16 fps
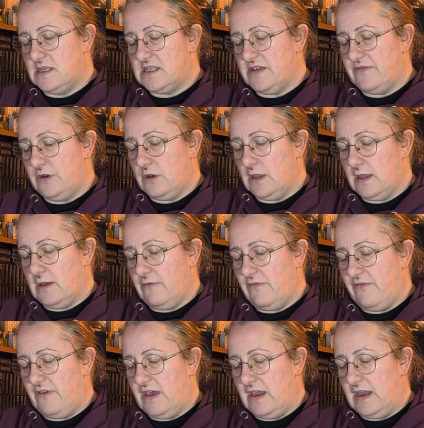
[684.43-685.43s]
Let's have a look
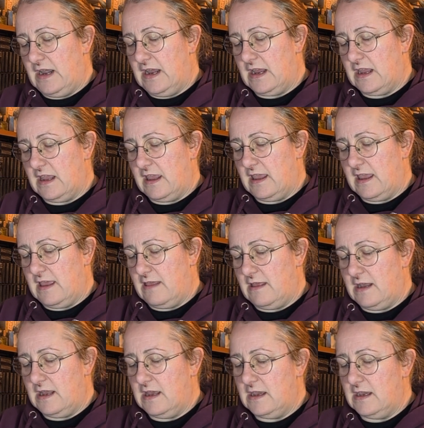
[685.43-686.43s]
how fine I can
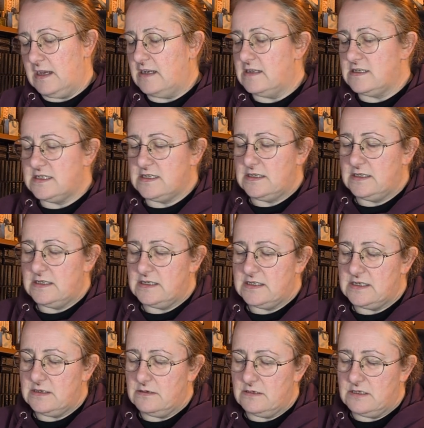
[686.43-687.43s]
get the lines.
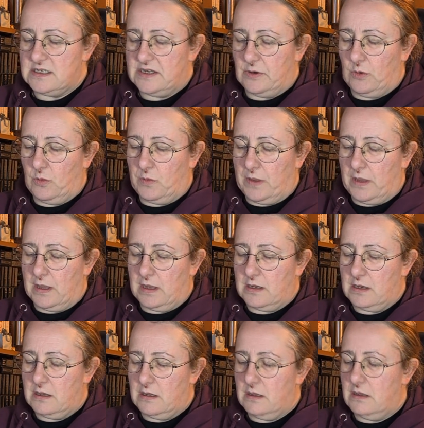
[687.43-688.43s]
That's not too
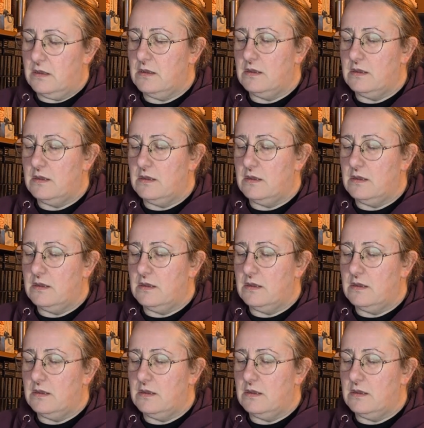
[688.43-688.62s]
bad.